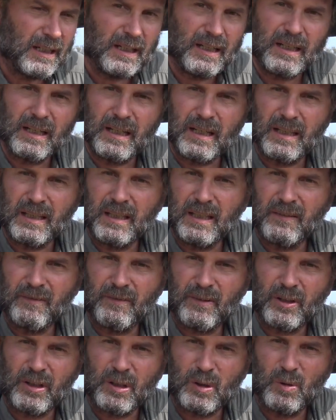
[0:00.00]
and then
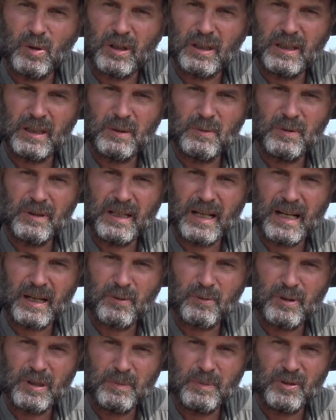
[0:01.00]
very quickly we got
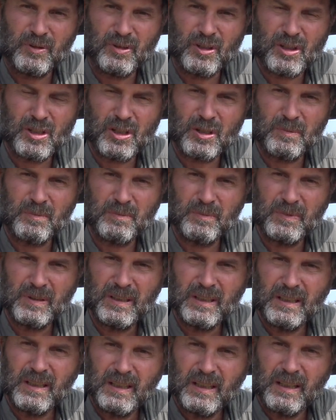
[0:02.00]
to reposition
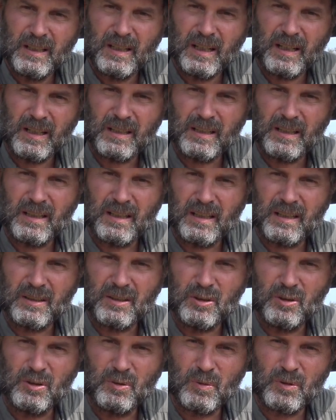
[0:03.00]
uh,
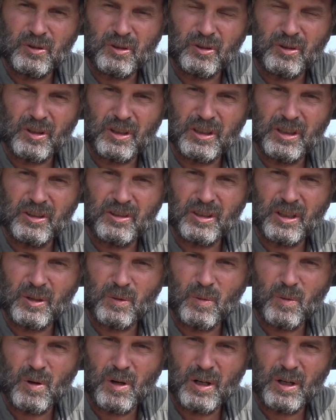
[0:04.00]
using once the sun gets
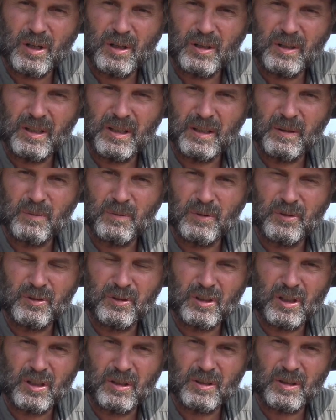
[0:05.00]
underwater water, and we'll
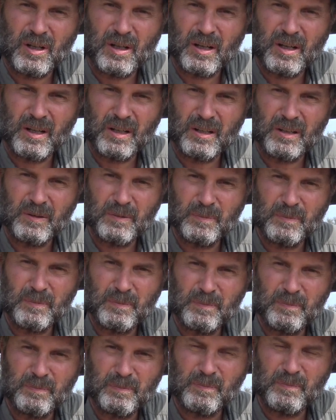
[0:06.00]
start uh,
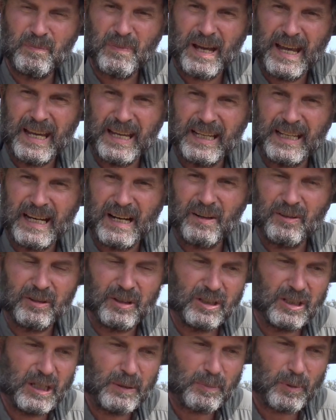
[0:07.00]
hanging out in
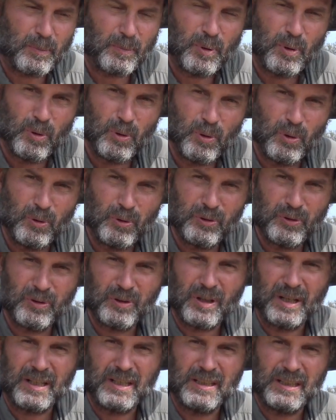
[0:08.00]
the deeper
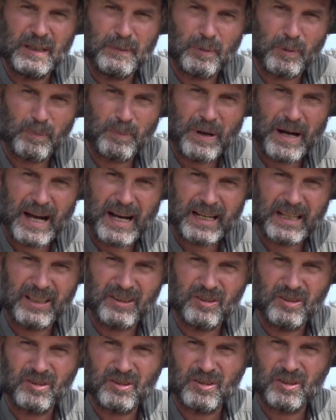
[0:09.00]
pools, any deeper
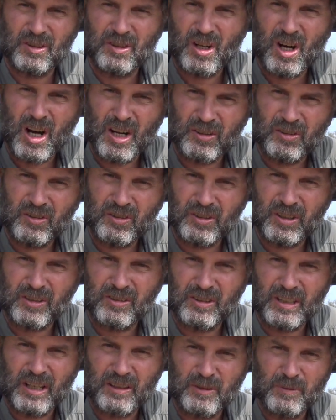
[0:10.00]
pockets, cuts
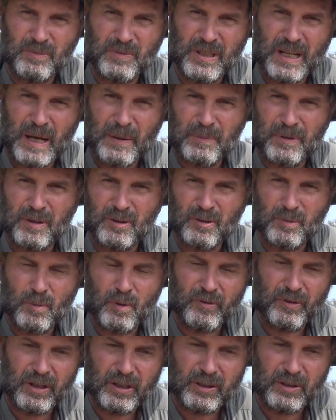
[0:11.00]
that's got some depth and some
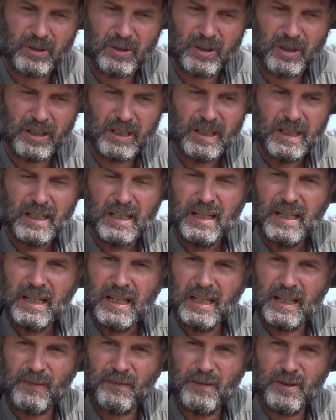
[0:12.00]
overhead current,
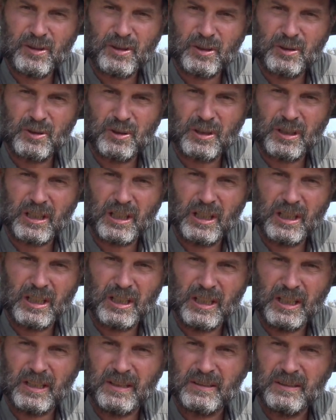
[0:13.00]
and the fish will trickle
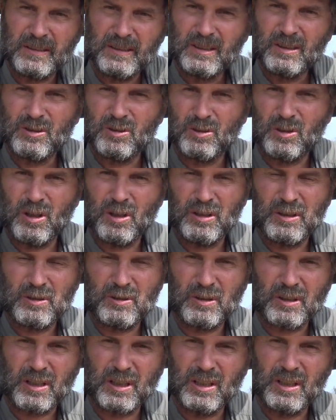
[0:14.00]
in there slowly
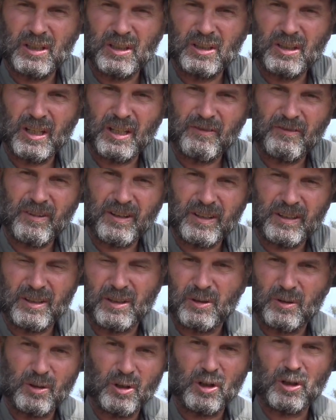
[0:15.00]
trickling until they find
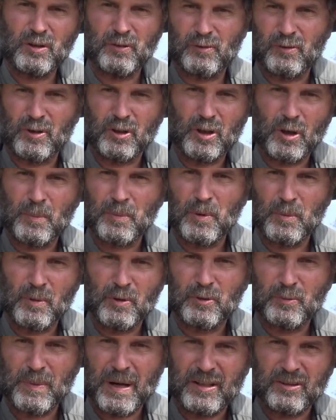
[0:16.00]
they're looking for a
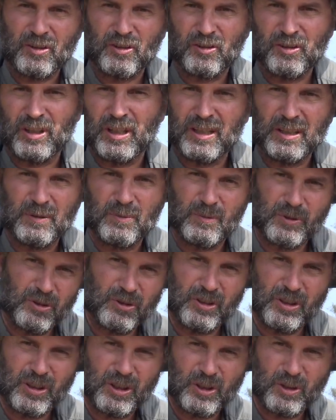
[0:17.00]
comfortable spot to sit and we're
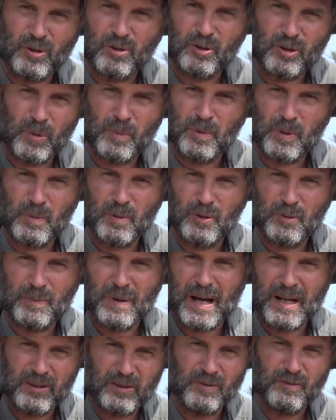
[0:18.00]
sitting in those comfortable
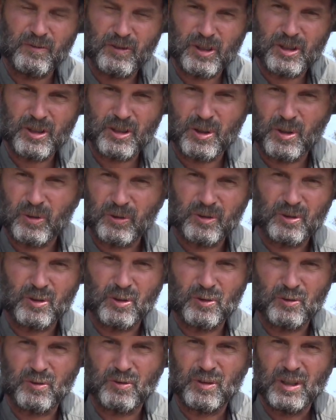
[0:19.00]
spots and fishing those and
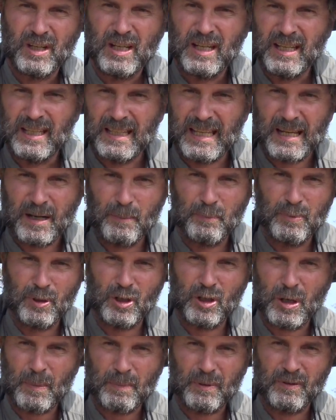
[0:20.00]
those that'll
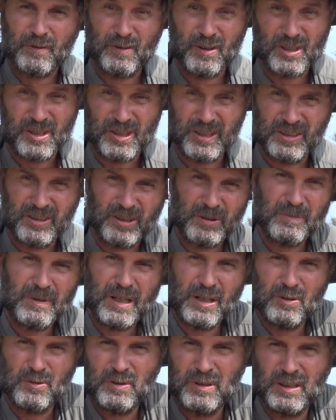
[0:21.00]
build up with fishing some
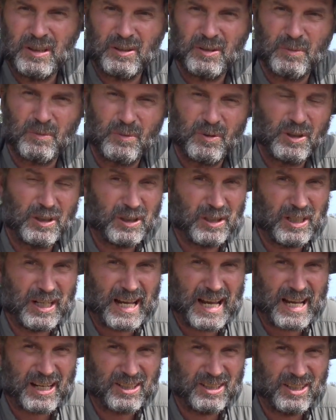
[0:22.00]
days we can get some really good
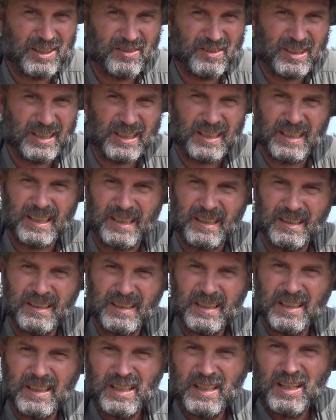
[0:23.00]
activity in there
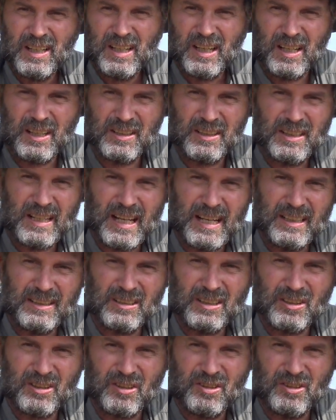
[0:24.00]
other
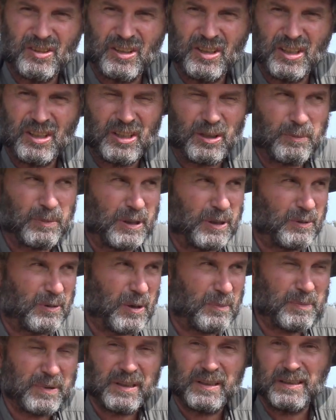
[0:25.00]
days they'll just sit in there and be
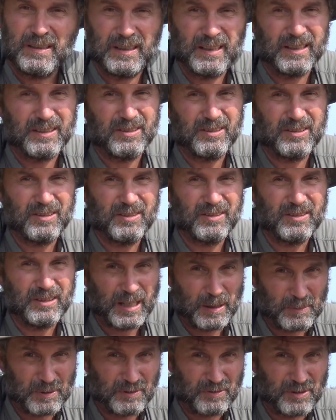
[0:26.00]
grumpy it's
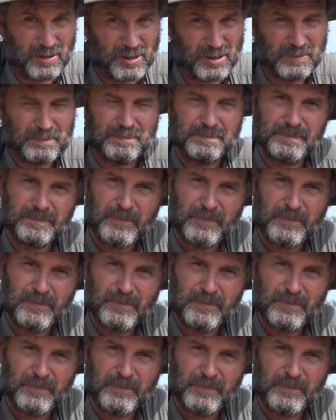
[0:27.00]
salmon fishing